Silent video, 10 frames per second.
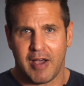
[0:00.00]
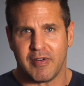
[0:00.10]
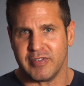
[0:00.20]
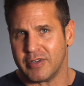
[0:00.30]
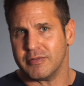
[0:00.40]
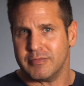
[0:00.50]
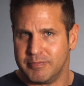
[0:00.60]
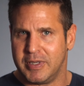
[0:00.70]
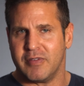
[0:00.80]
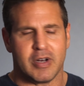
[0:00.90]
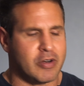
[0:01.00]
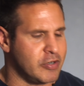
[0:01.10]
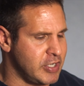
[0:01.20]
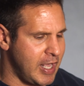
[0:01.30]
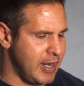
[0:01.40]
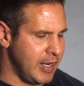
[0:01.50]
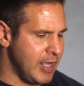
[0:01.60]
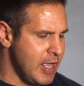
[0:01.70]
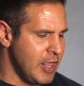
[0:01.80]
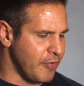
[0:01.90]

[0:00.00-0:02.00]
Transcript: have a little bit of an understanding.